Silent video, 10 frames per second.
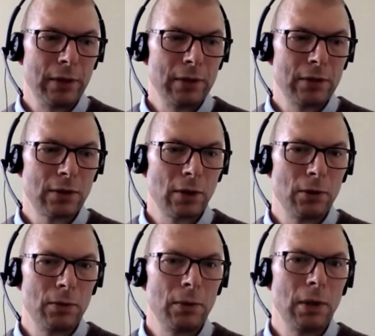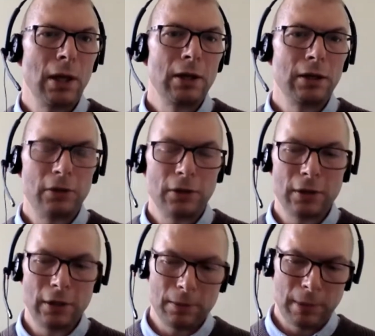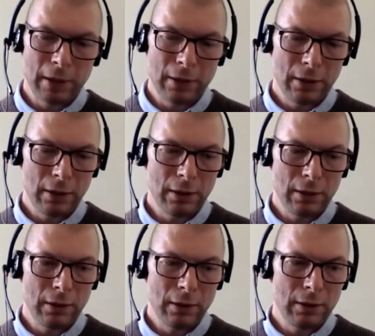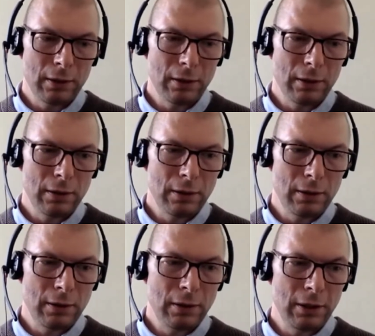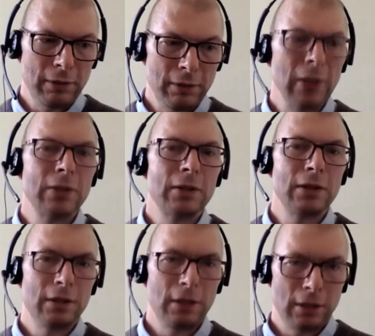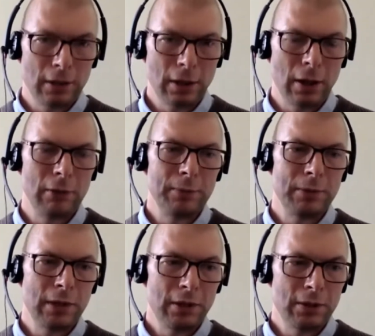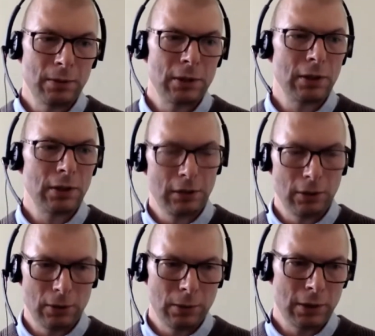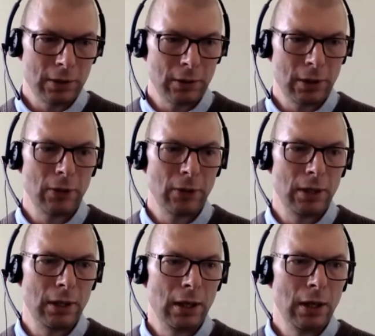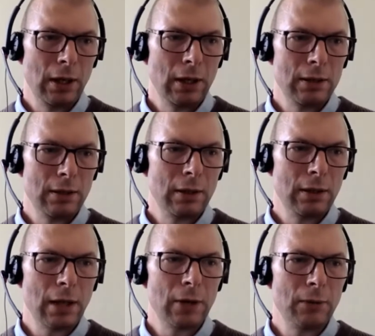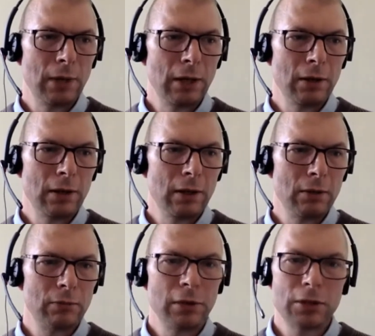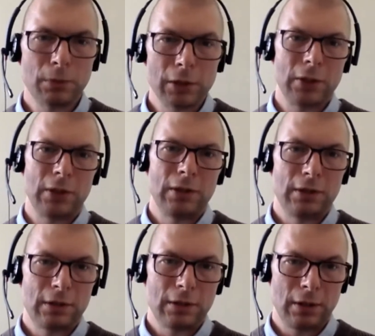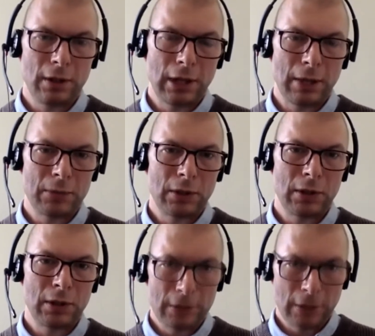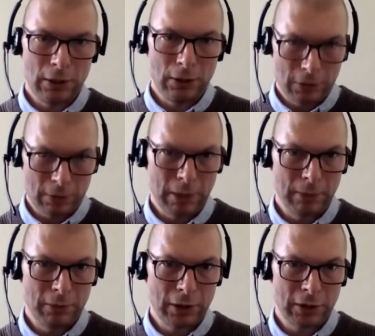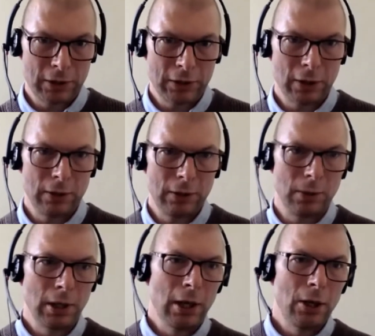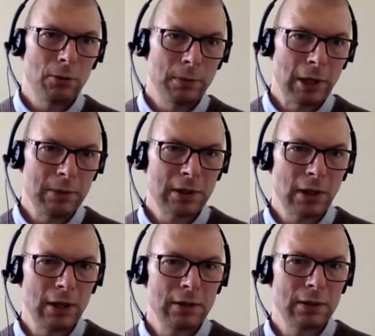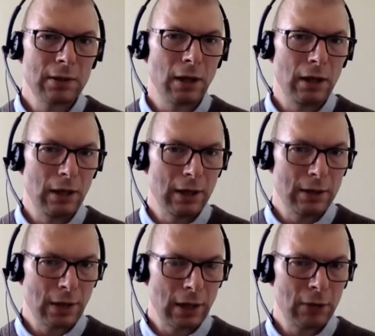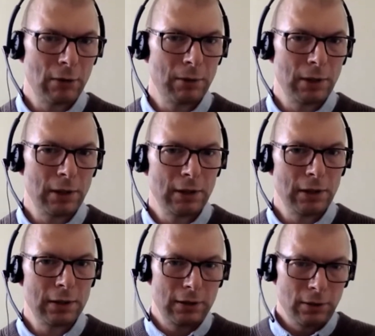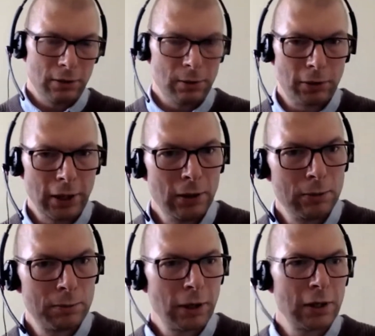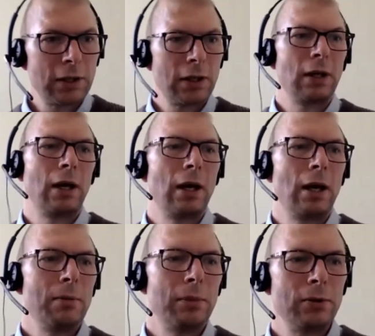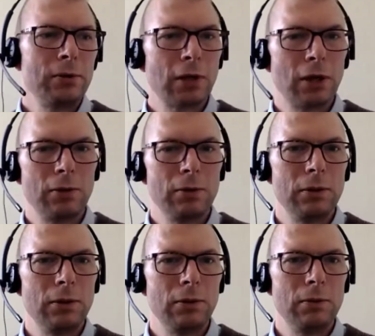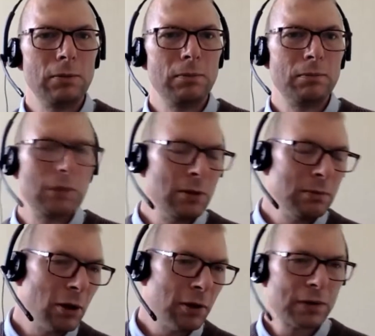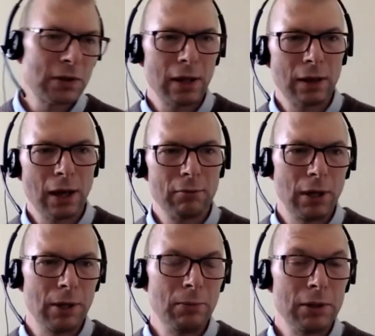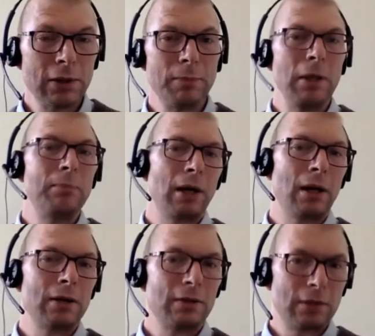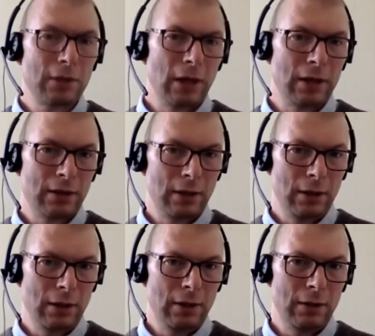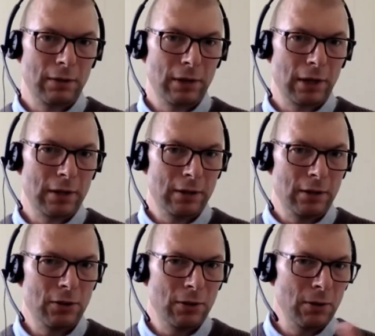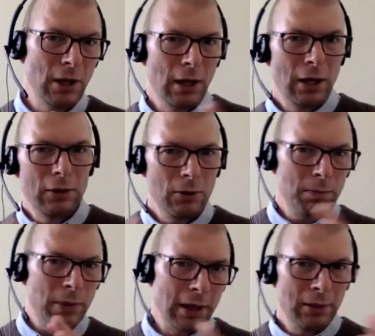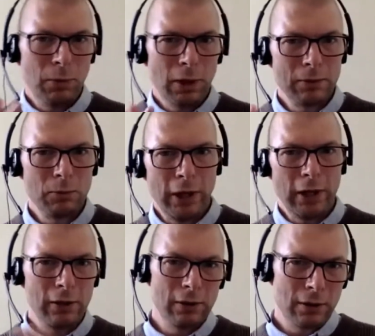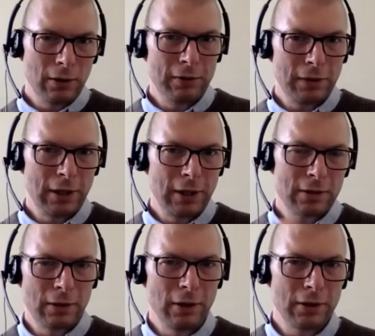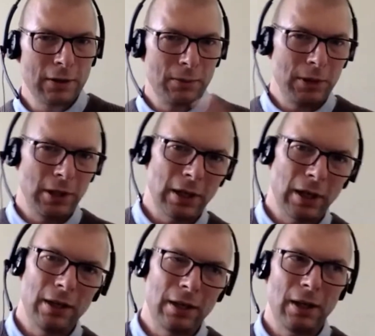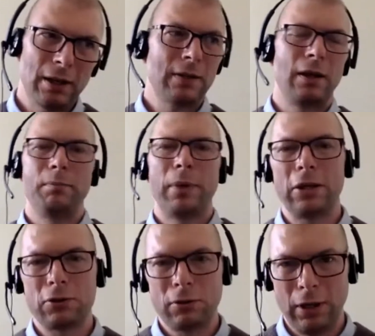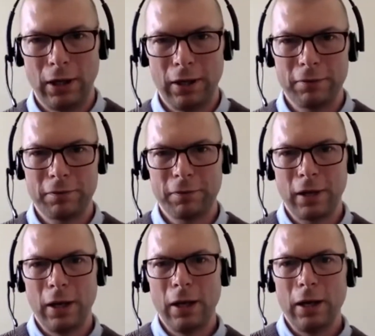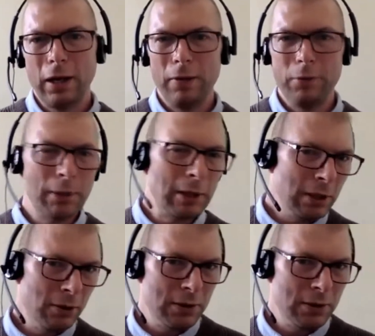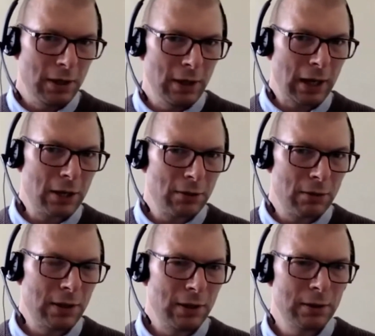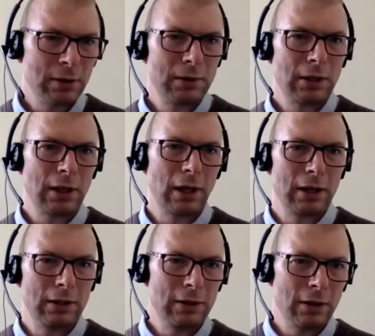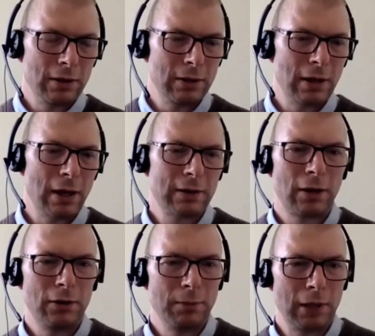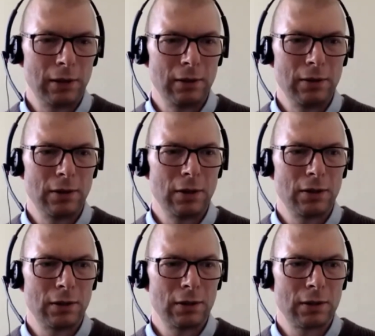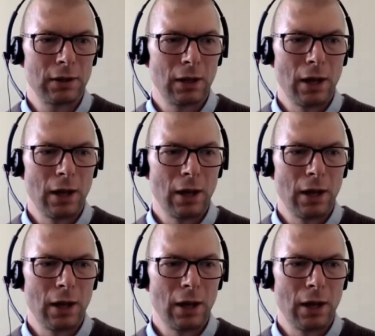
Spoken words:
So the good thing about the advances in RMTs, which are always ongoing, is that now we're looking at wristwatches that capture continuous blood pressure. So you would maybe say it's slightly less accurate because it's not the brachial pressure, but also you you offset that really, which is a big part of selecting these devices, is you play one win off against the loss. So what you're gaining here, say in battery life, you may be losing in accuracy or something like that. You know, that's how you make the decisions.